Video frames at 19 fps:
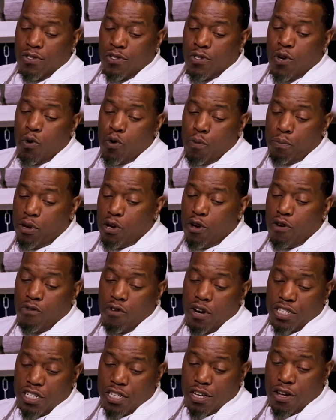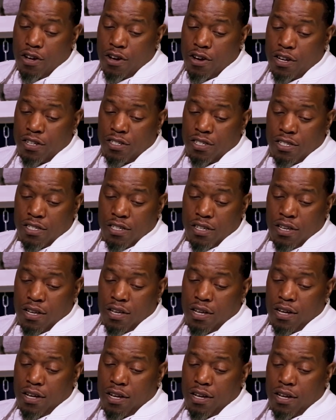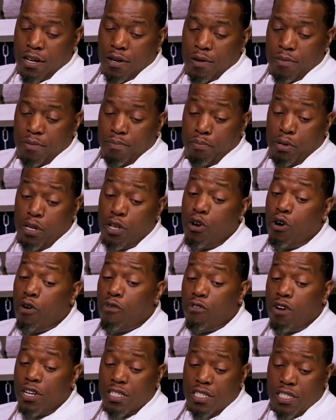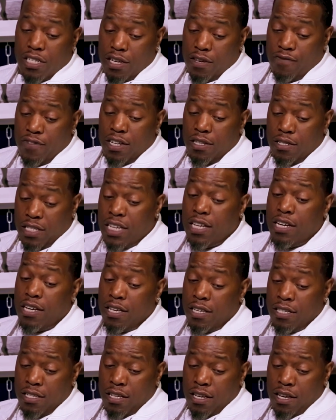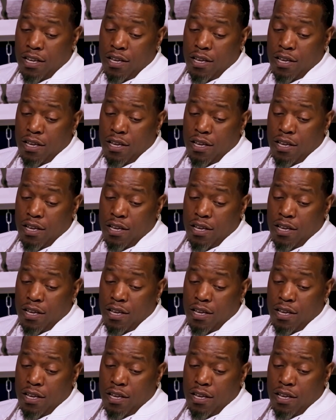total playoff rushing yards, playoff rushing TDs,